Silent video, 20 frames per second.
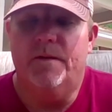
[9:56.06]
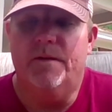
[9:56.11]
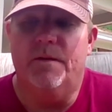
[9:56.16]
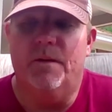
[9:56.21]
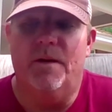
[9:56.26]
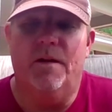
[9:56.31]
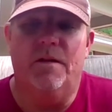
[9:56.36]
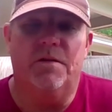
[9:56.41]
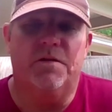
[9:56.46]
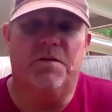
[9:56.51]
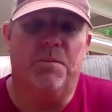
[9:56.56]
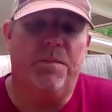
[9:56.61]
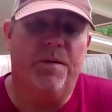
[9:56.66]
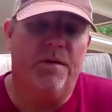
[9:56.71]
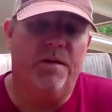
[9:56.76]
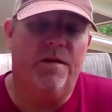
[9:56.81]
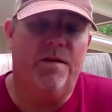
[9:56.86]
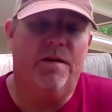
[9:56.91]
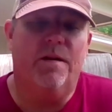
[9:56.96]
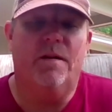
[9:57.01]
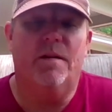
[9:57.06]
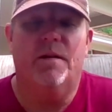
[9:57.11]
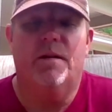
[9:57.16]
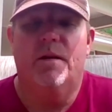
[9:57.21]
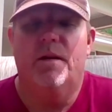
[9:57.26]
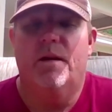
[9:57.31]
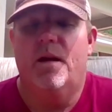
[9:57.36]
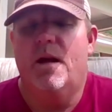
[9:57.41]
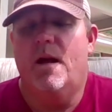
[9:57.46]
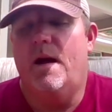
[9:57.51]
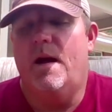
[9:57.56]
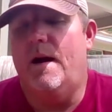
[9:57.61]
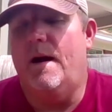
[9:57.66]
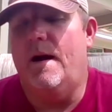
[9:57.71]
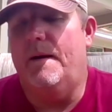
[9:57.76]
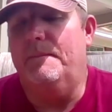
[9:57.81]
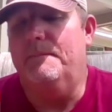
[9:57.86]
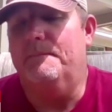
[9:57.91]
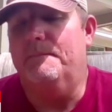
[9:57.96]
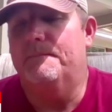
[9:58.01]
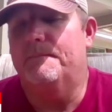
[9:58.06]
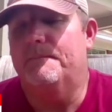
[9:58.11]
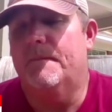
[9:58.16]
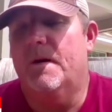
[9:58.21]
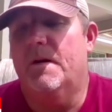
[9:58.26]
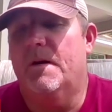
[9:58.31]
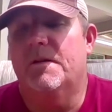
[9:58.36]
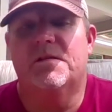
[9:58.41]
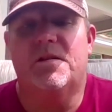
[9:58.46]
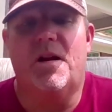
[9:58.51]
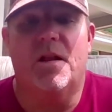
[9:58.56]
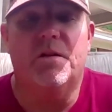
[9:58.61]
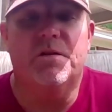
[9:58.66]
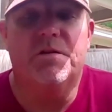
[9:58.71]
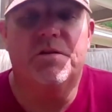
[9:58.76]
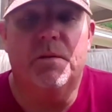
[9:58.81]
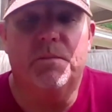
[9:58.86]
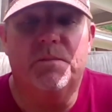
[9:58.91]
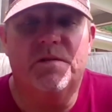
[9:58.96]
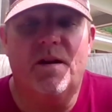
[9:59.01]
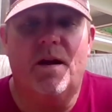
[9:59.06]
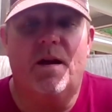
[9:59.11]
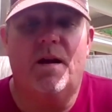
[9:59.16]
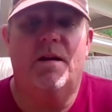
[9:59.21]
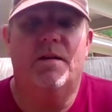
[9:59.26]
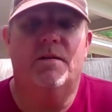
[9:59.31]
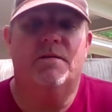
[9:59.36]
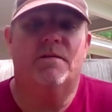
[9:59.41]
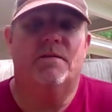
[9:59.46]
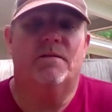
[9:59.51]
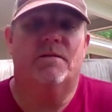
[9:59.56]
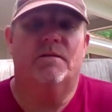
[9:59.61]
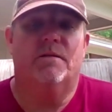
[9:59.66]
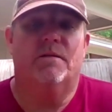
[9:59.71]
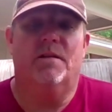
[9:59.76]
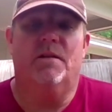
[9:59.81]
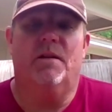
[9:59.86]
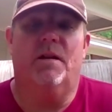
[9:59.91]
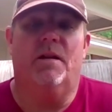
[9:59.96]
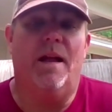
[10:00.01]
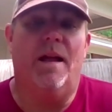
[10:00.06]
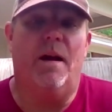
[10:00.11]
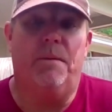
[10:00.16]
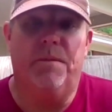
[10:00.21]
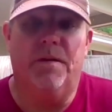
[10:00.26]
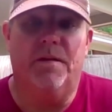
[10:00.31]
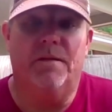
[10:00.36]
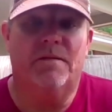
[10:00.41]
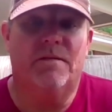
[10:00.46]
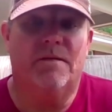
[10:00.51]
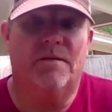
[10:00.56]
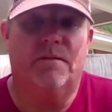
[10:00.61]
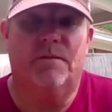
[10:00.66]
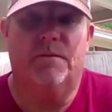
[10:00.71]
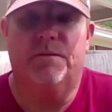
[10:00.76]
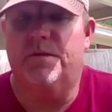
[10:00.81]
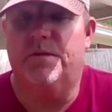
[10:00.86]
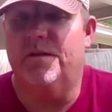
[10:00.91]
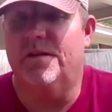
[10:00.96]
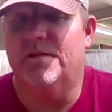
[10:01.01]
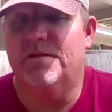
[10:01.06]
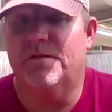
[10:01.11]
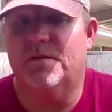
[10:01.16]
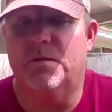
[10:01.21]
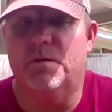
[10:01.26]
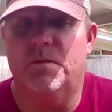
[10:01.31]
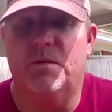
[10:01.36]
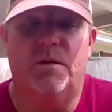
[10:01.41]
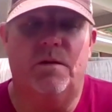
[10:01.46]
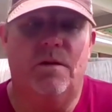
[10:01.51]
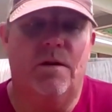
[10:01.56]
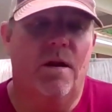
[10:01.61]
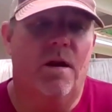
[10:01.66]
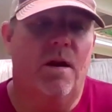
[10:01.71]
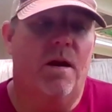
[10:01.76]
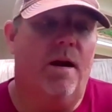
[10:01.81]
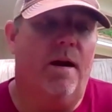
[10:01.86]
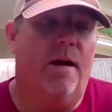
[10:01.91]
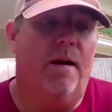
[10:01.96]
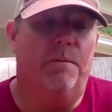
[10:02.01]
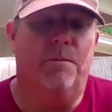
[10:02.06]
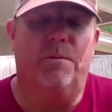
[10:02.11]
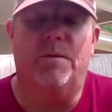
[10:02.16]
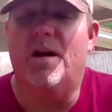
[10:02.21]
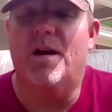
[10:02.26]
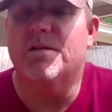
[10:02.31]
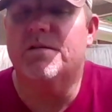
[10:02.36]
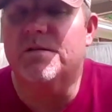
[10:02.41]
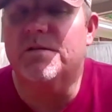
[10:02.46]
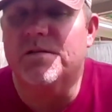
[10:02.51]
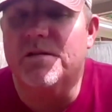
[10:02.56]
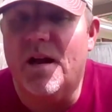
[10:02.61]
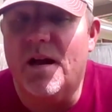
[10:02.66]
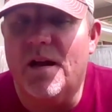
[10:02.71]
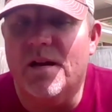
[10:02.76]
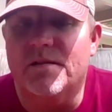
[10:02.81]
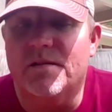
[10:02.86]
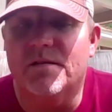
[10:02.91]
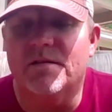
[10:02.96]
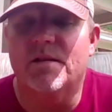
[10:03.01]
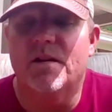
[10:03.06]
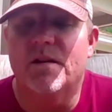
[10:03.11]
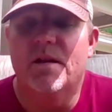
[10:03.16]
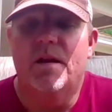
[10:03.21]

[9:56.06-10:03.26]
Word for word: you know, eligibility, um, scholarship size, allotments for each school, um, roster sizes,